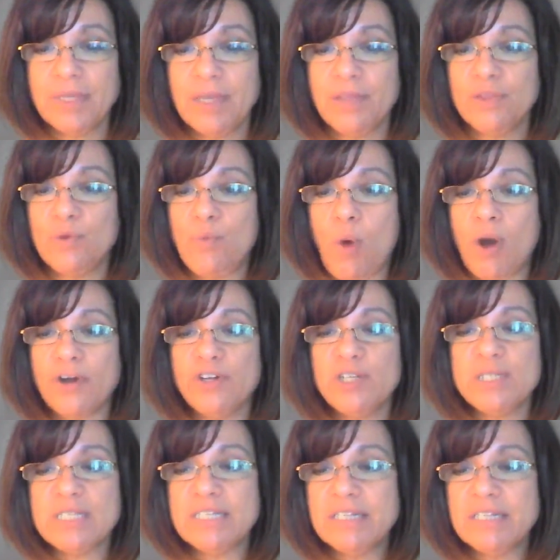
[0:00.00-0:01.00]
The water
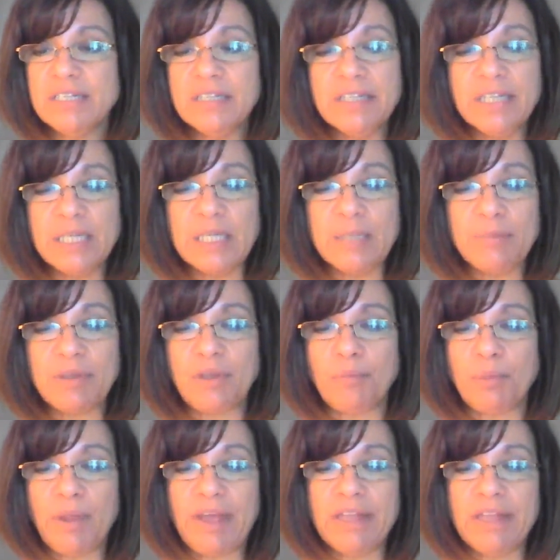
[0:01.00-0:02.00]
doesn't gleam and the
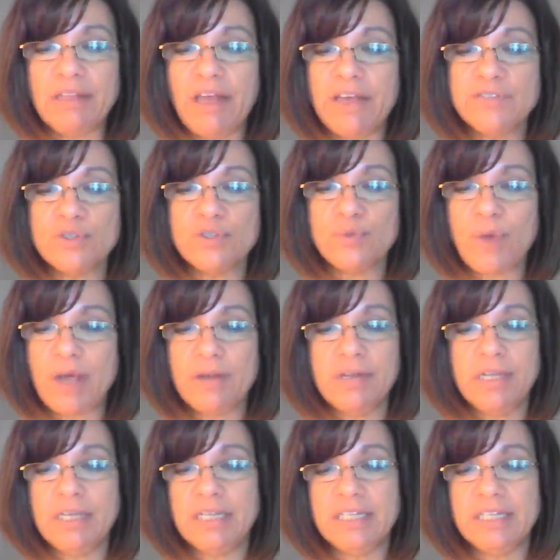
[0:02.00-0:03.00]
plant life
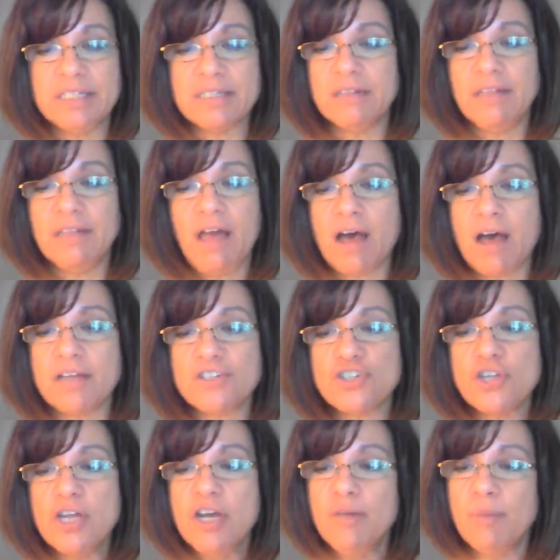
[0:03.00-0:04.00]
surrounding it isn't lush,
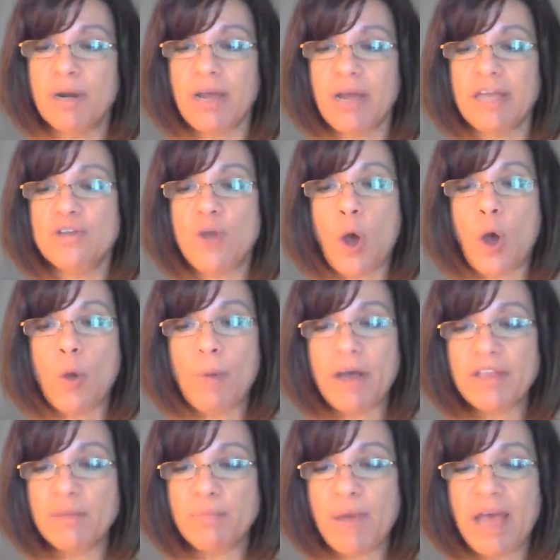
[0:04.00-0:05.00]
but I know
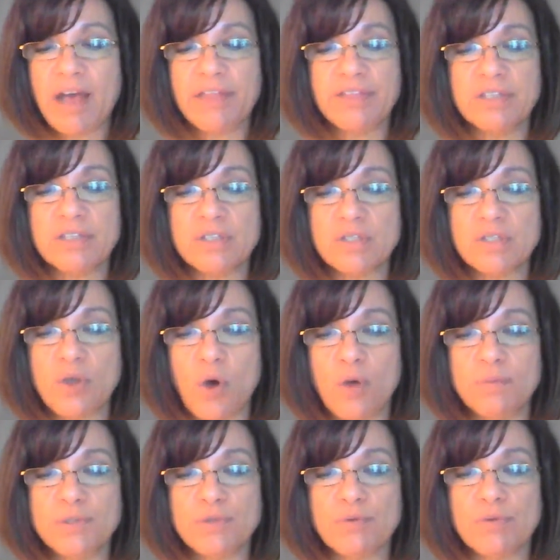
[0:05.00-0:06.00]
by the path it
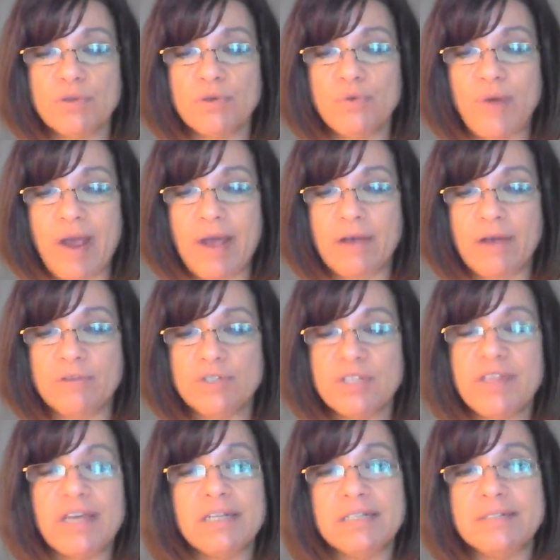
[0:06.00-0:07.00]
sculpts through the ground
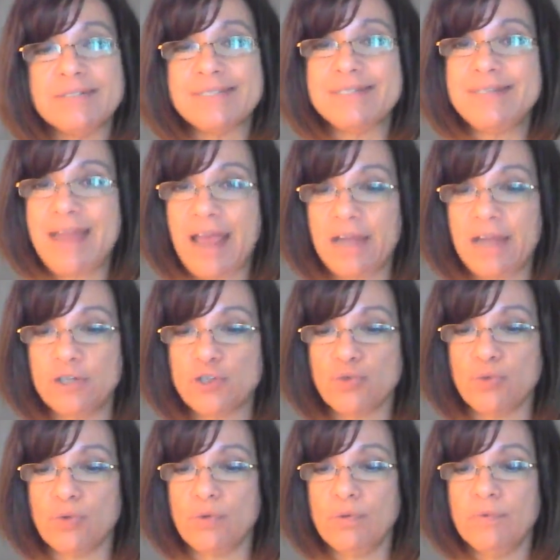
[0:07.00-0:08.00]
that it is
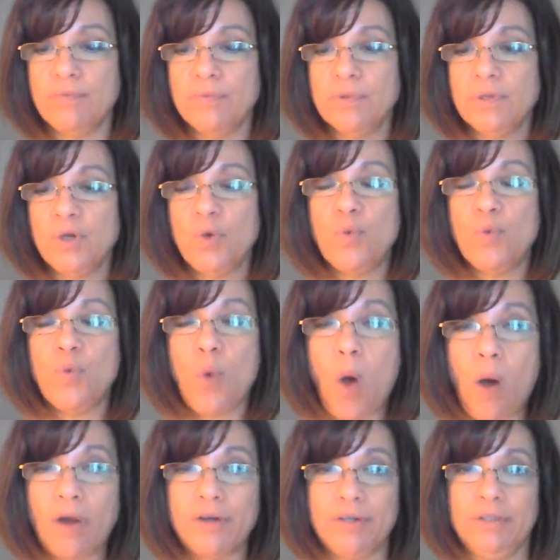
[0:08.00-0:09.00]
natural.
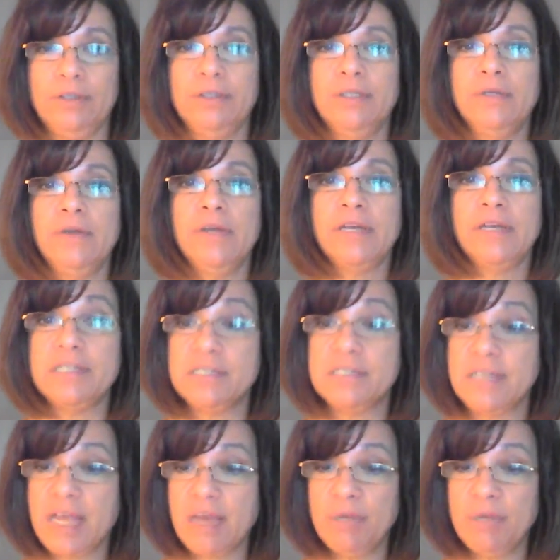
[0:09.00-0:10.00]
Water.
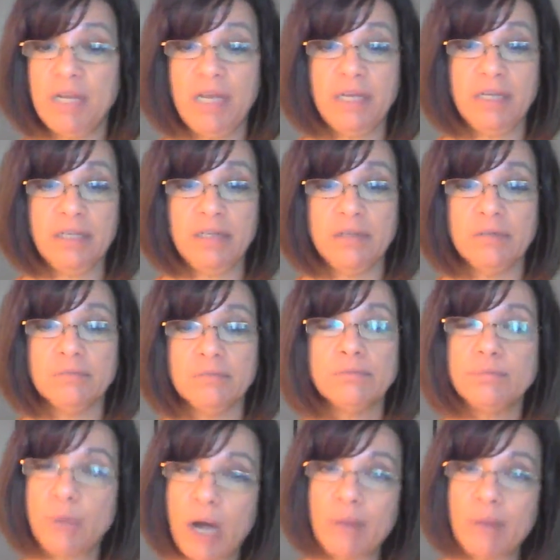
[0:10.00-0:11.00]
Contaminated?
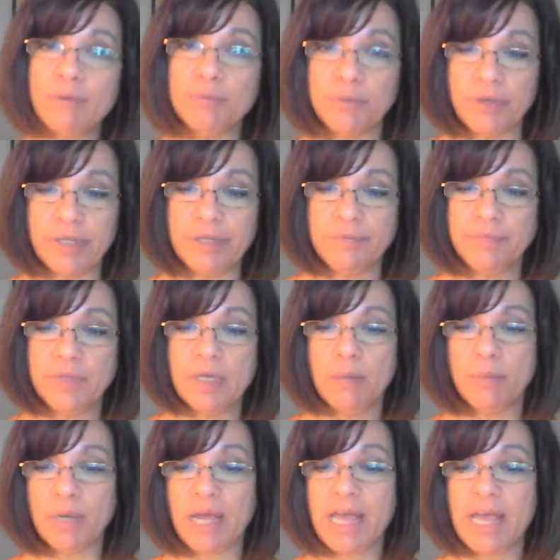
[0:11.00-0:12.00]
Probably.
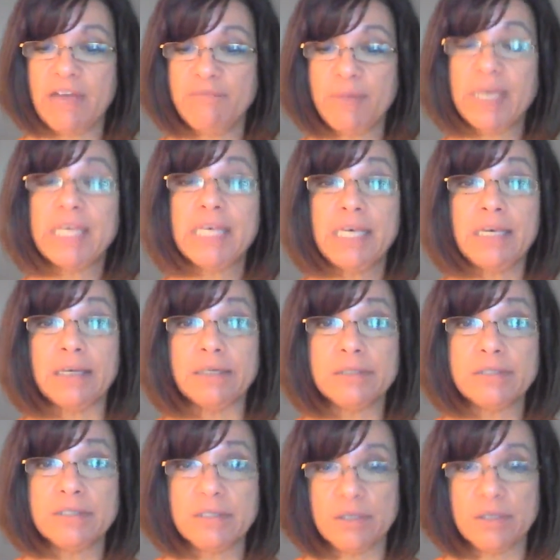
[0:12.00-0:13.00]
But I have my kit
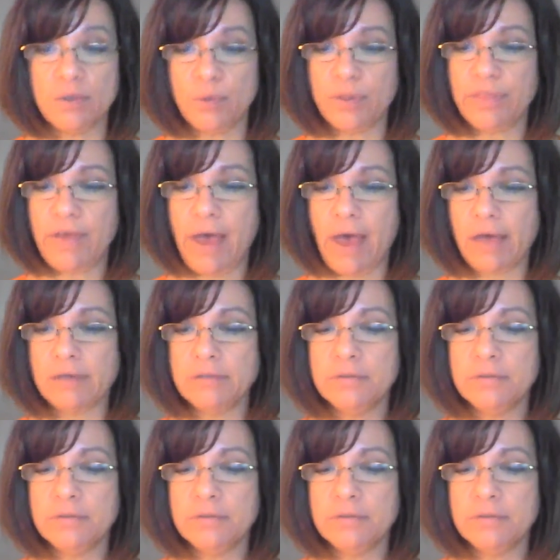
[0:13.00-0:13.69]
to deal with that.